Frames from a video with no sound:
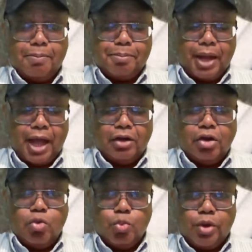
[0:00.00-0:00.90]
And
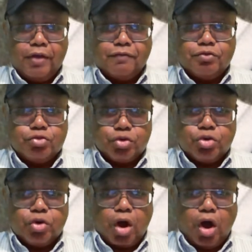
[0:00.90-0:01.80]
Apollo
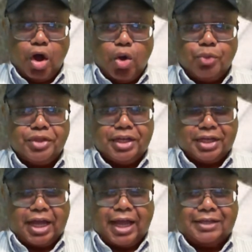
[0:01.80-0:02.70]
withdrew
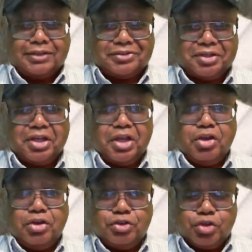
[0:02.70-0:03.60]
all the gods
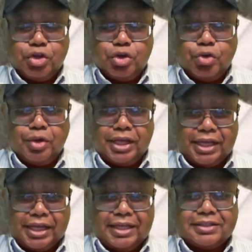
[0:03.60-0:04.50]

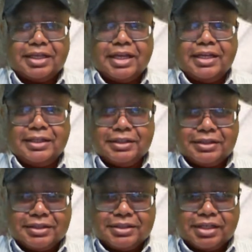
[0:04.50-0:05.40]
to his
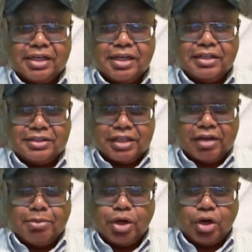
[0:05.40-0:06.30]

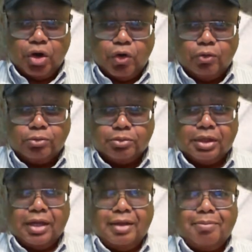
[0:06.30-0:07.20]
summer
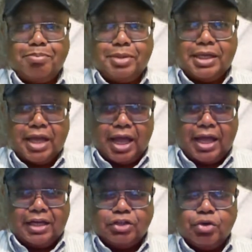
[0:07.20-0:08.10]
home
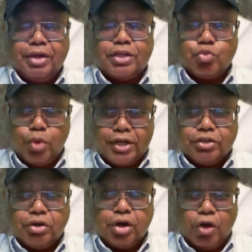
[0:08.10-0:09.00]
beyond to his
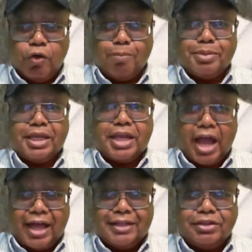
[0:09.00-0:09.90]
winter home
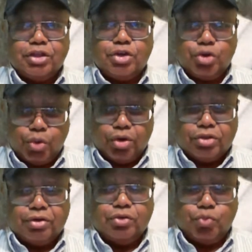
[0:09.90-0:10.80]
beyond the
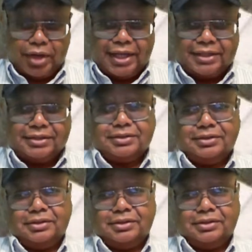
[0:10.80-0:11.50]
northern wind.